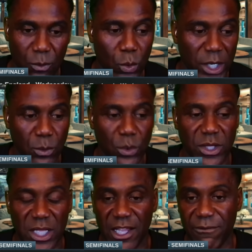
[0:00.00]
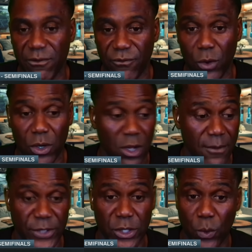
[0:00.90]
what he will deliver for
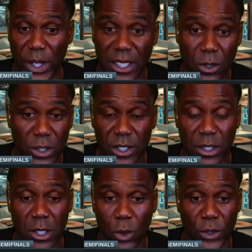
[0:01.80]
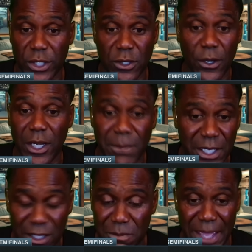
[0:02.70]
the 20 or the 30
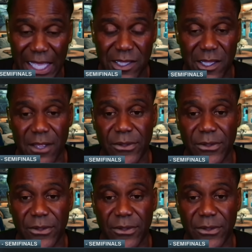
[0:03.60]
minutes max